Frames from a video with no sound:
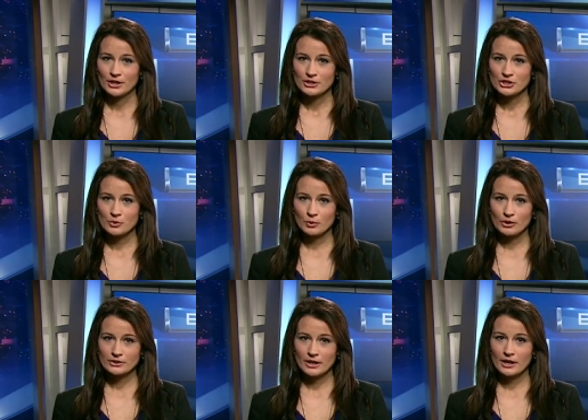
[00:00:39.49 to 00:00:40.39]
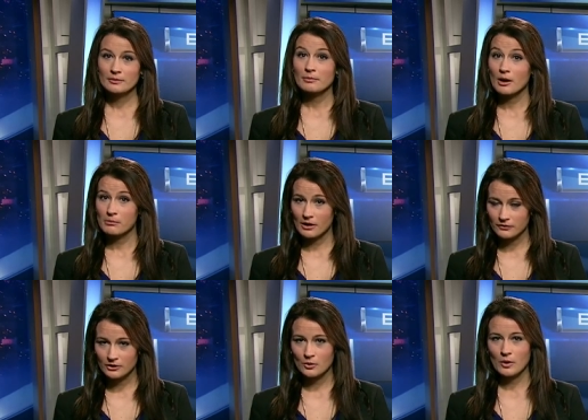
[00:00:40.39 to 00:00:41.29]
She worked at a
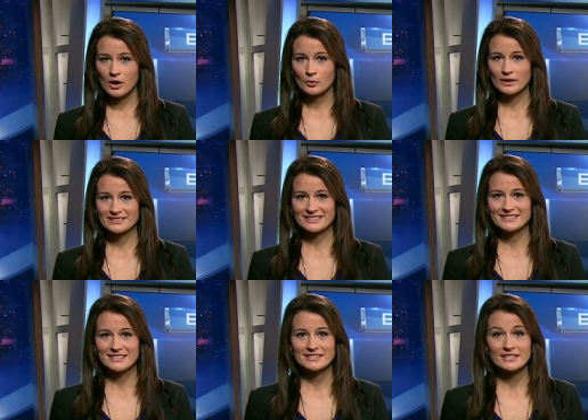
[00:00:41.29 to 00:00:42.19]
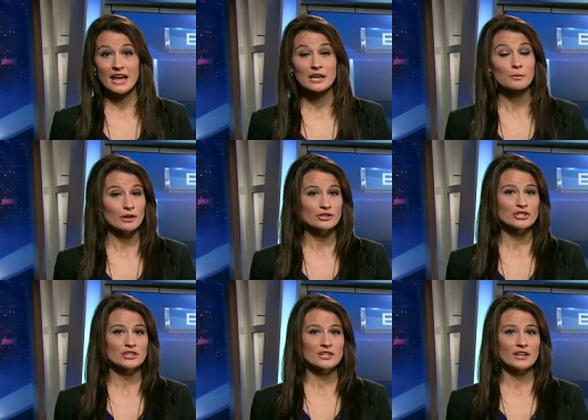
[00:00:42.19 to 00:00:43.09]
Buffalo Wild Wings in Cincinnati where
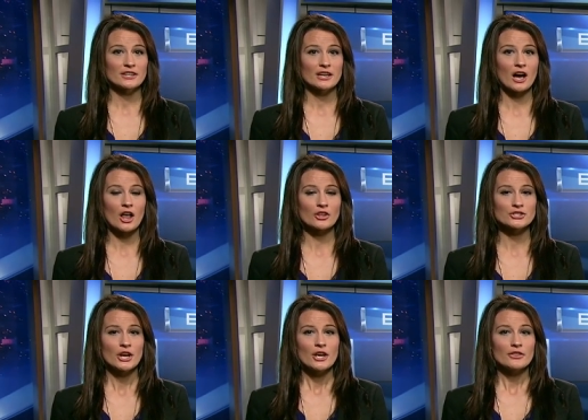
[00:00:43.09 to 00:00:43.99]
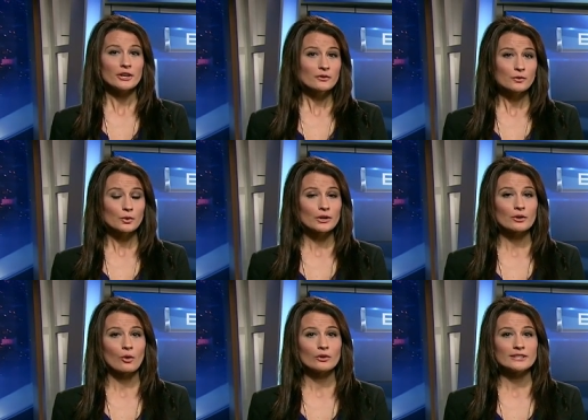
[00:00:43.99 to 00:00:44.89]
she attended college. Therefore, it
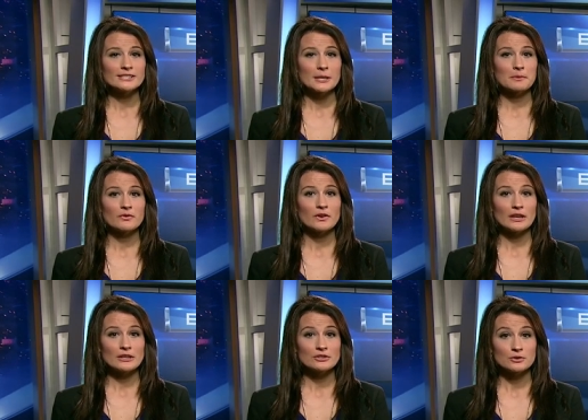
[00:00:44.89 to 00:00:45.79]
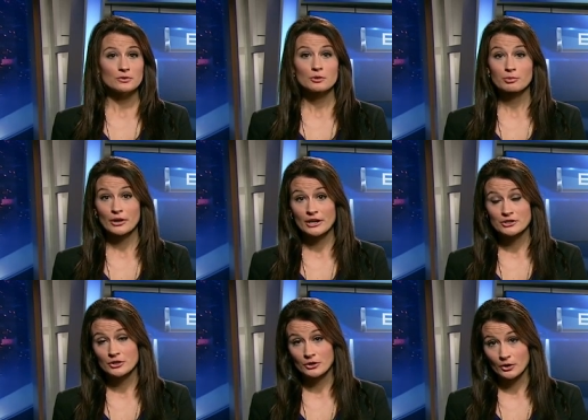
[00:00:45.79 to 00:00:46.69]
only seemed fitting to the
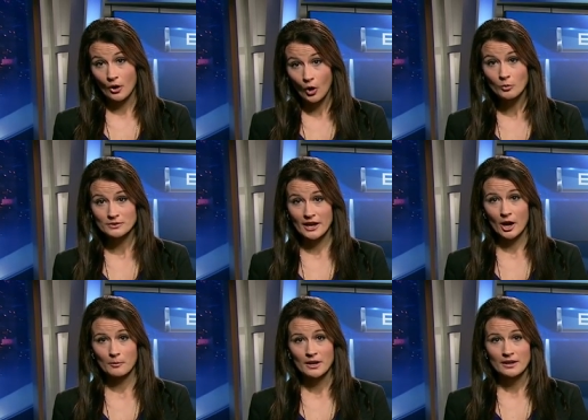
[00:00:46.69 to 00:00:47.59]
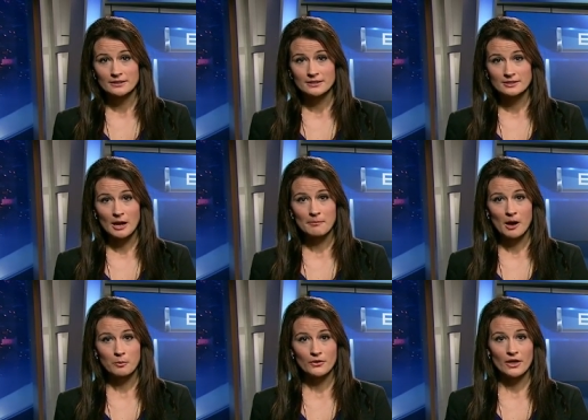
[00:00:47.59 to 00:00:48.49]
branch in her hometown to step
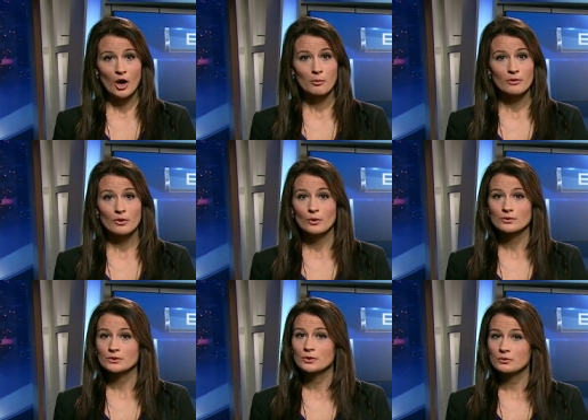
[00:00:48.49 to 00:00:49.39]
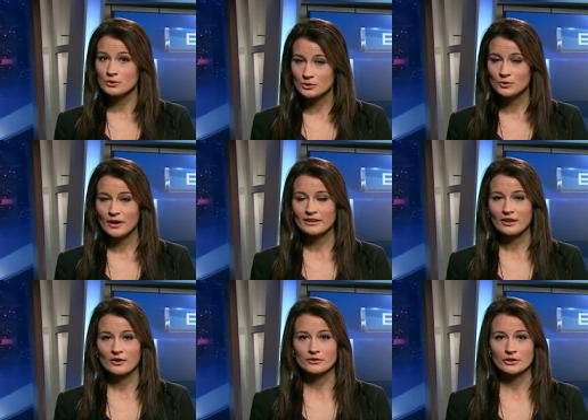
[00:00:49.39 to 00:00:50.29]
up with the help of those who knew and
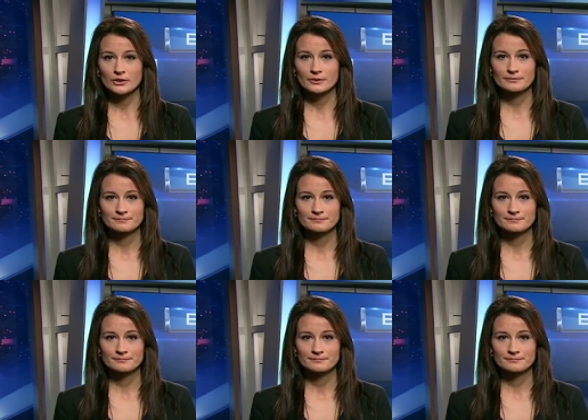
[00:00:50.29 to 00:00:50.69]
loved her.